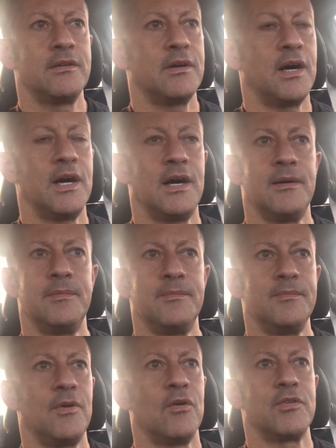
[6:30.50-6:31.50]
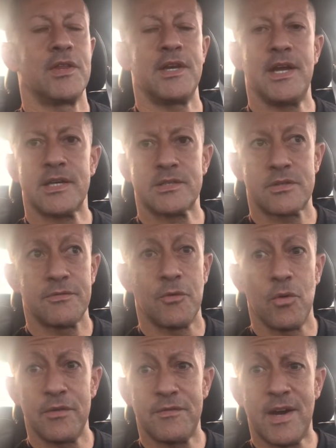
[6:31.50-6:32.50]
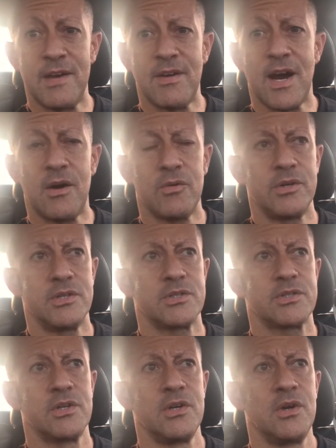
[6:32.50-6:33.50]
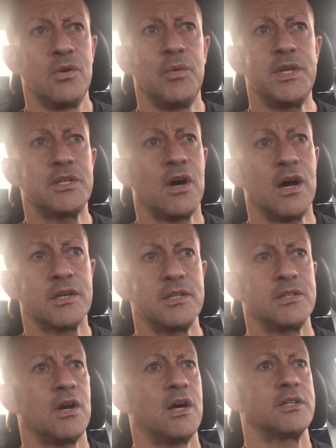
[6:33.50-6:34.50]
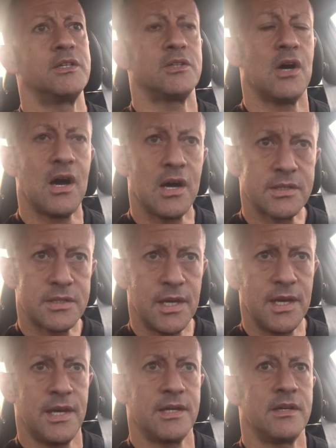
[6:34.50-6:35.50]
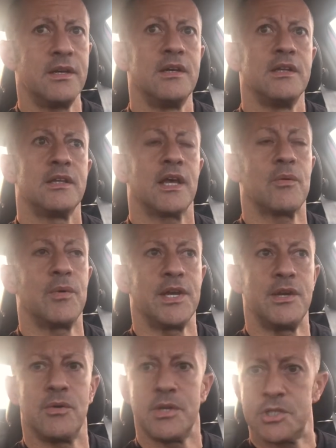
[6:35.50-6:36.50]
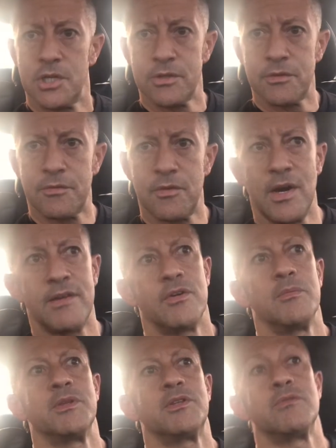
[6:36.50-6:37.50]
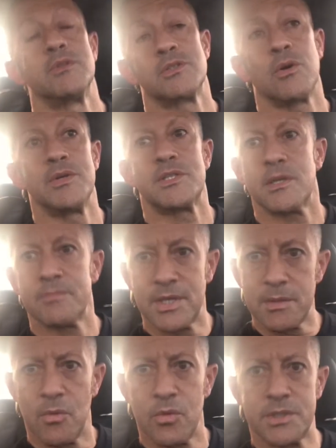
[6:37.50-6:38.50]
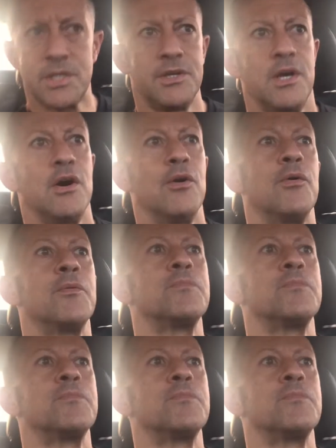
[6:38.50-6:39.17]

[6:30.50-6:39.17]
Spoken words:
Over the next 4 or 5 hours, we talked and talked and talked, and like we had known each other forever, but there was always something more to know.